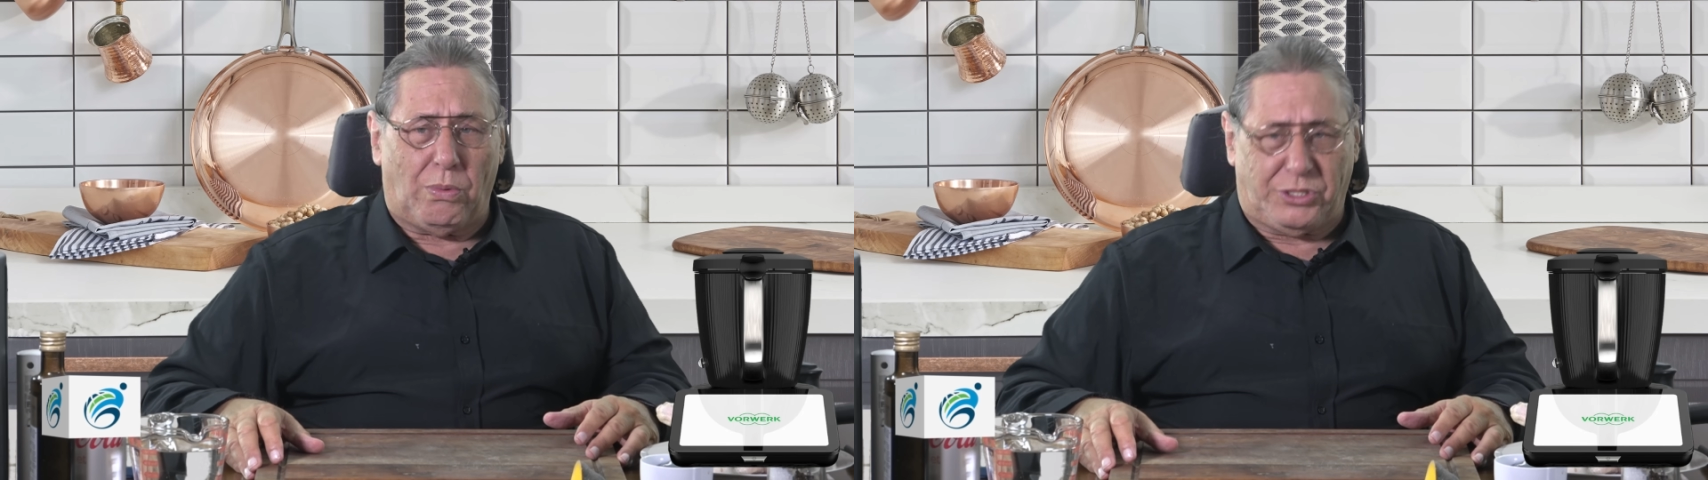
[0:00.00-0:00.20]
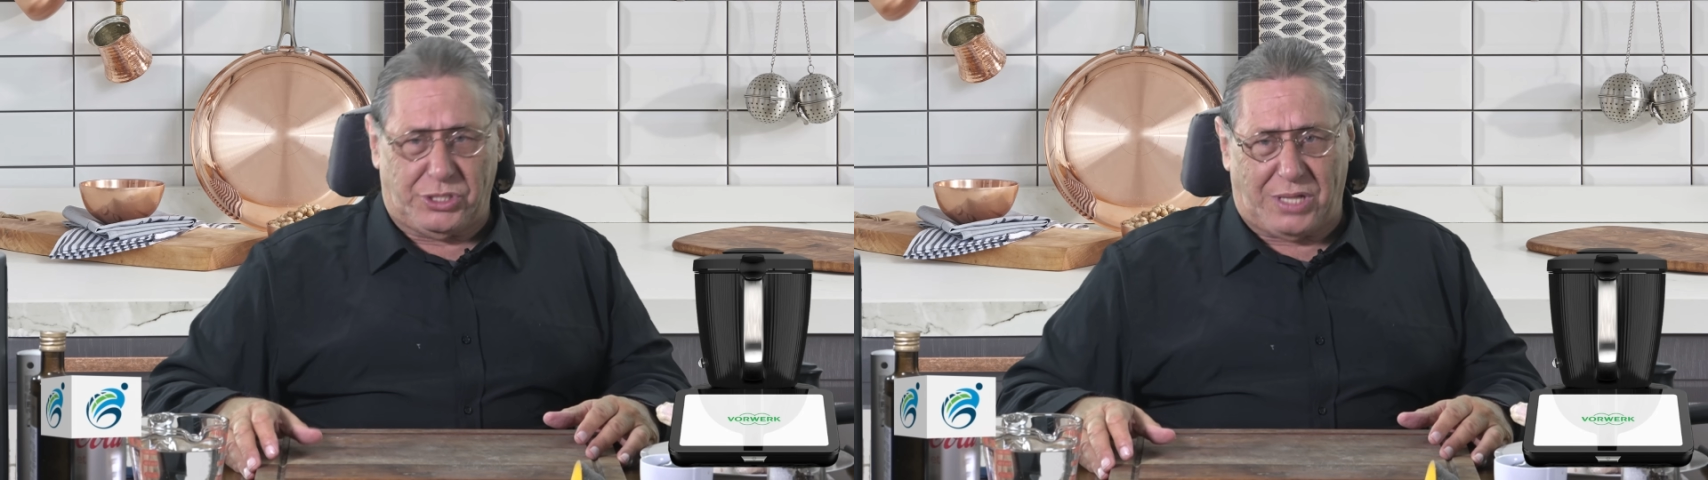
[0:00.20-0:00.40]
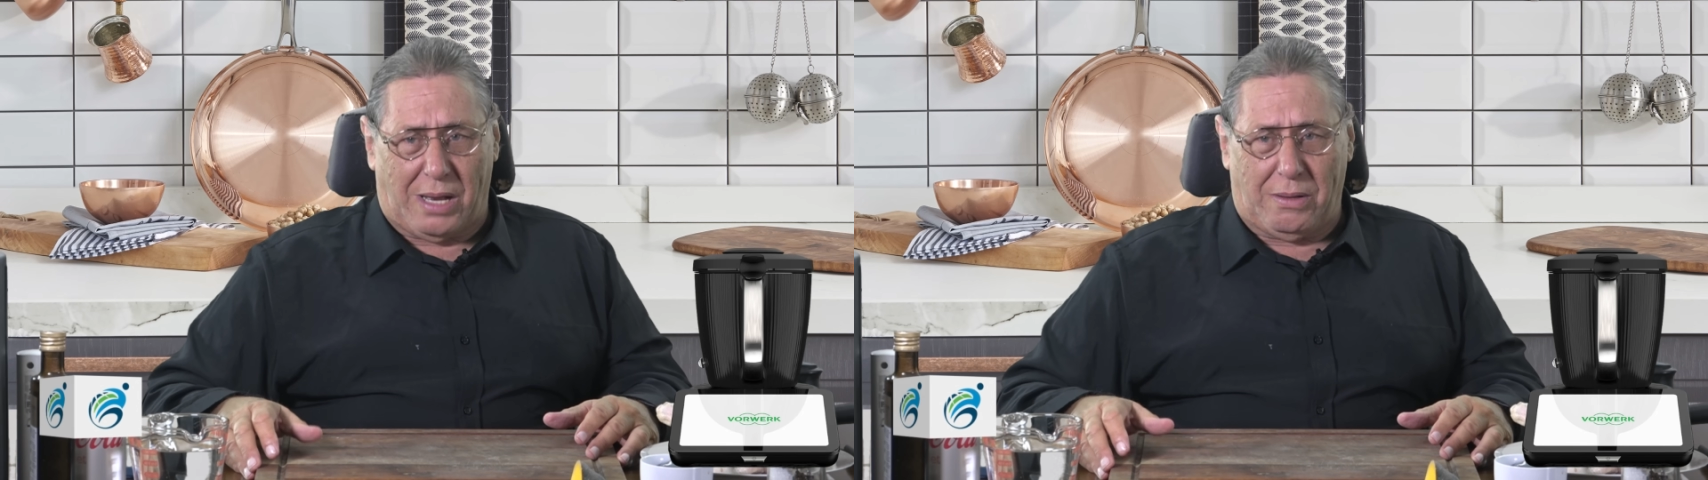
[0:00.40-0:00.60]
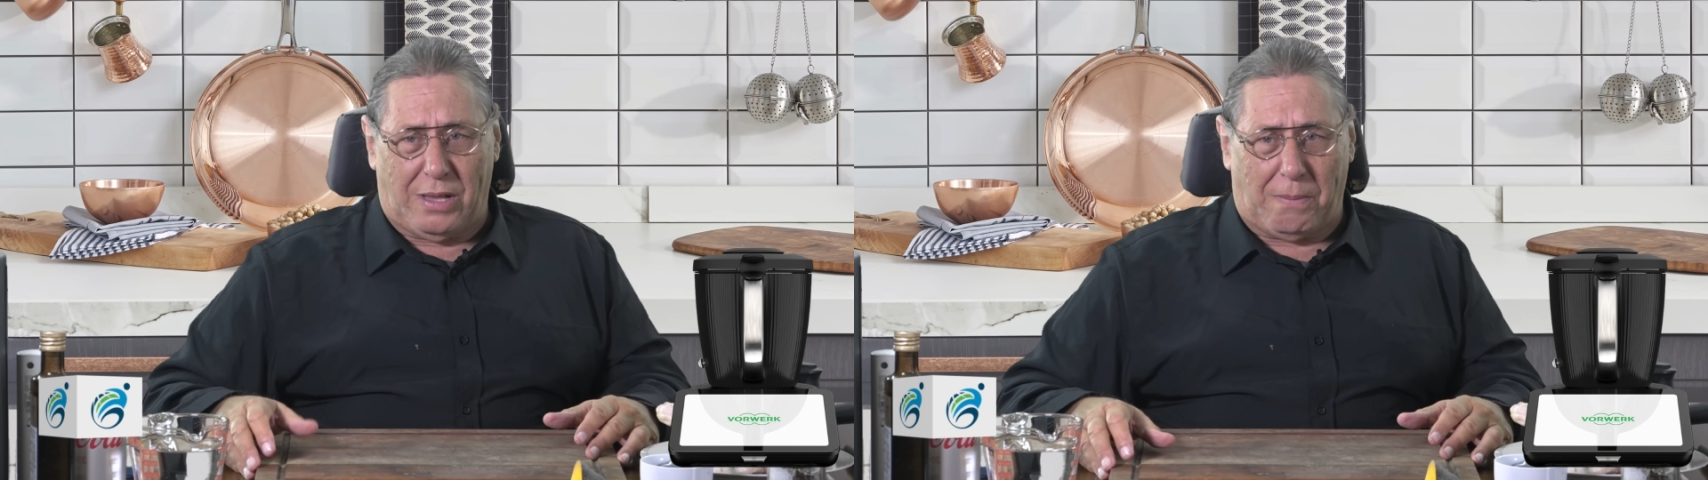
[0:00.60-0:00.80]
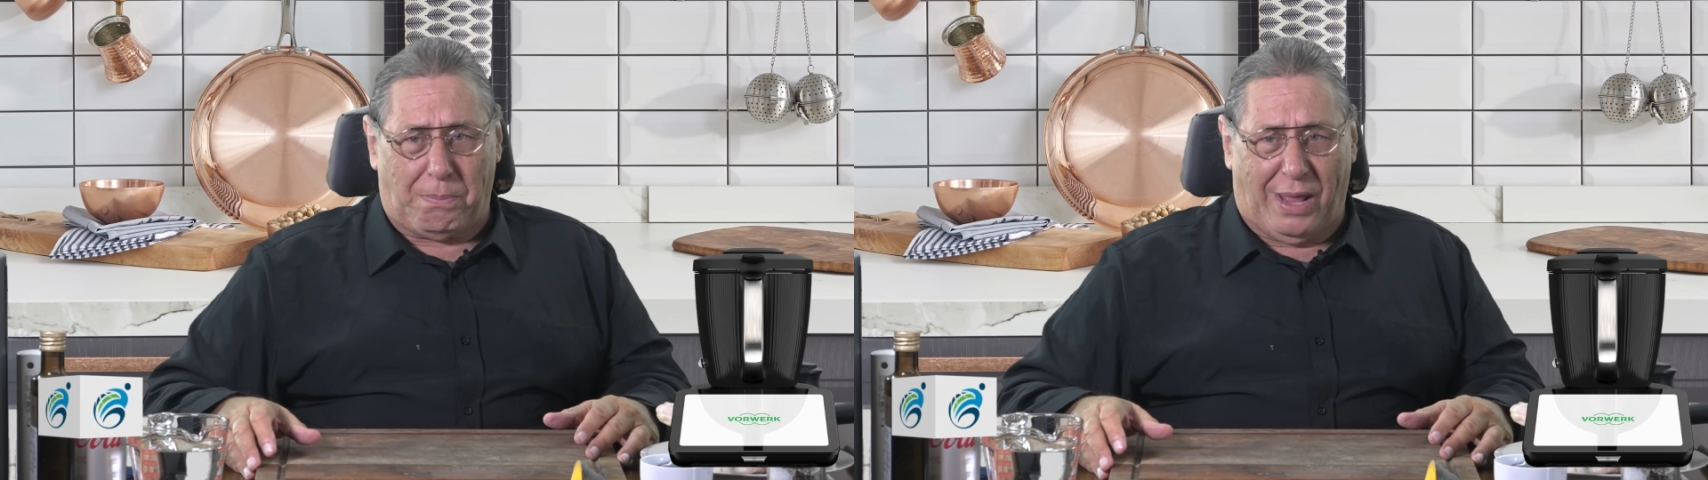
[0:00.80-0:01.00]
which is
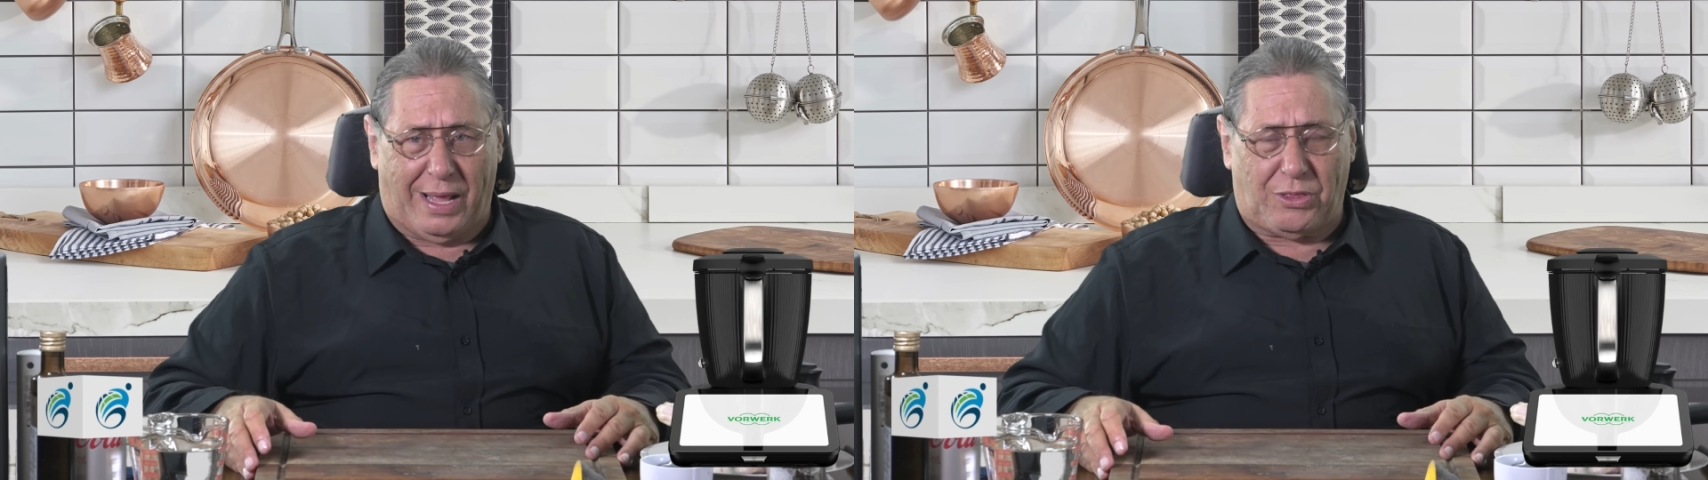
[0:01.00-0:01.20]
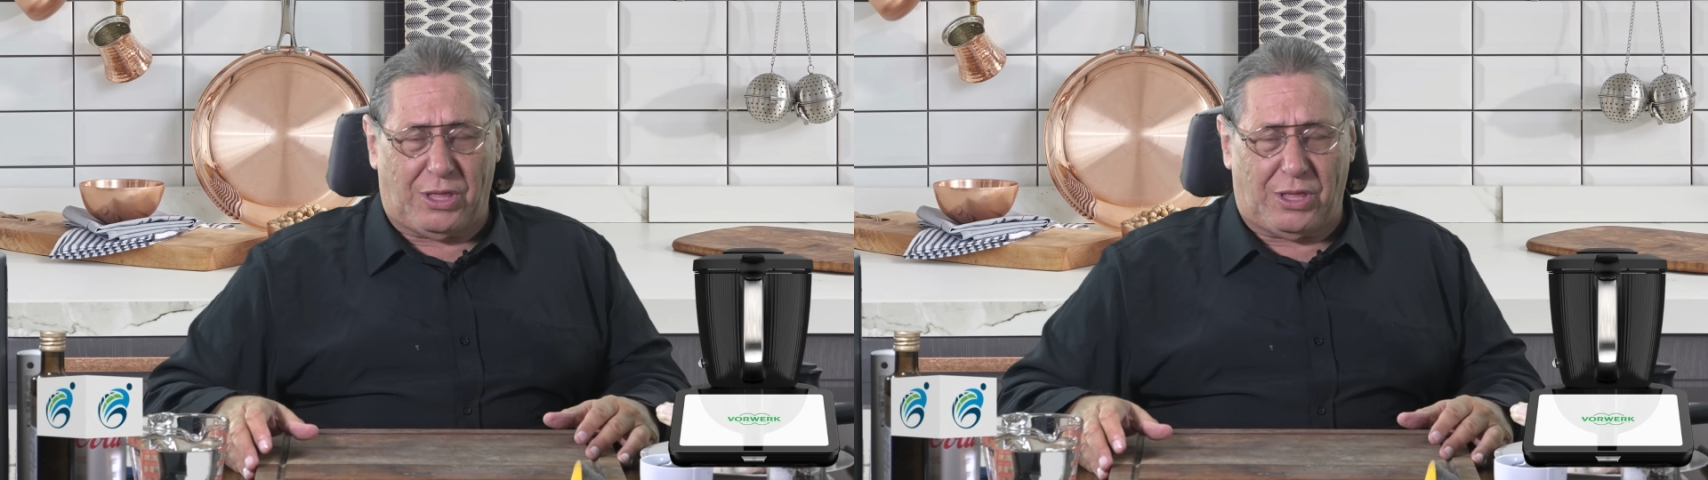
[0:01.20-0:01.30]
that black